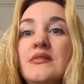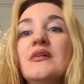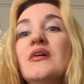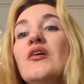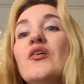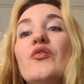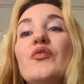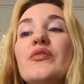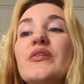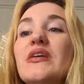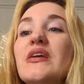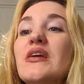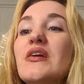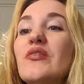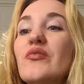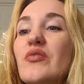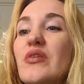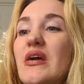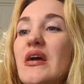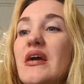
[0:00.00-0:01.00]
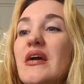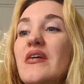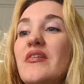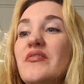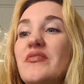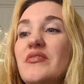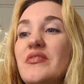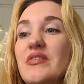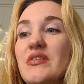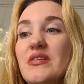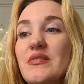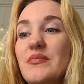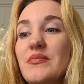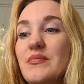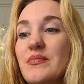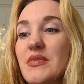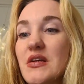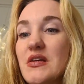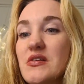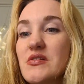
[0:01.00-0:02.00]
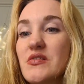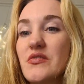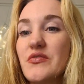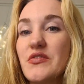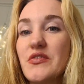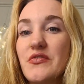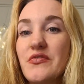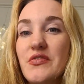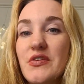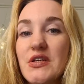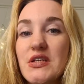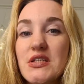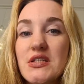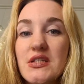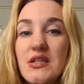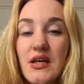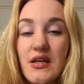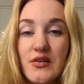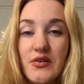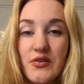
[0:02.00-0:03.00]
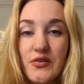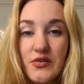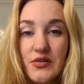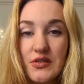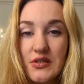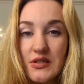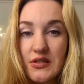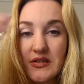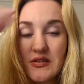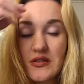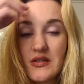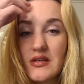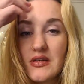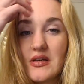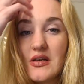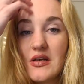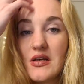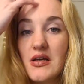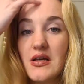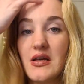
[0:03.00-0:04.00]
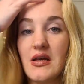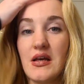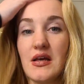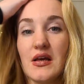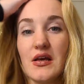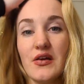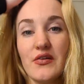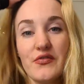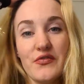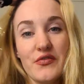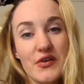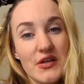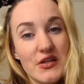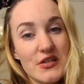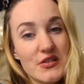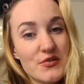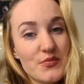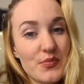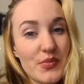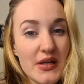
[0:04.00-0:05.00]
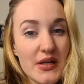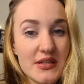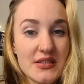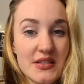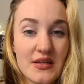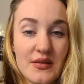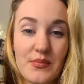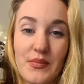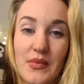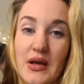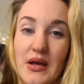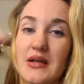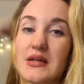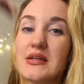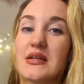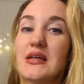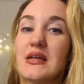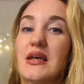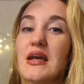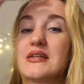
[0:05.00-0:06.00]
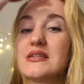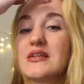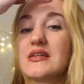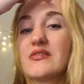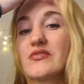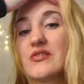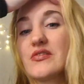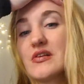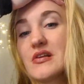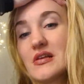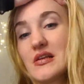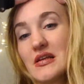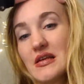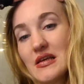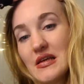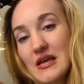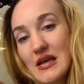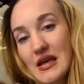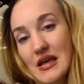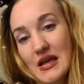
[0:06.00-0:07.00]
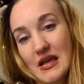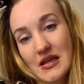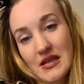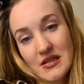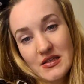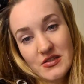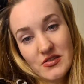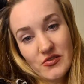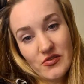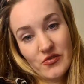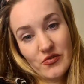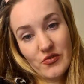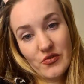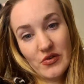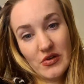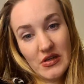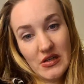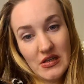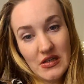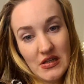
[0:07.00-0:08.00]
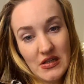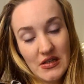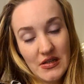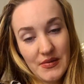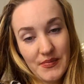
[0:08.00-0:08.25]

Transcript: Oh, nigiri I haven't because of the fish. I don't eat fish, but maki I definitely ate already.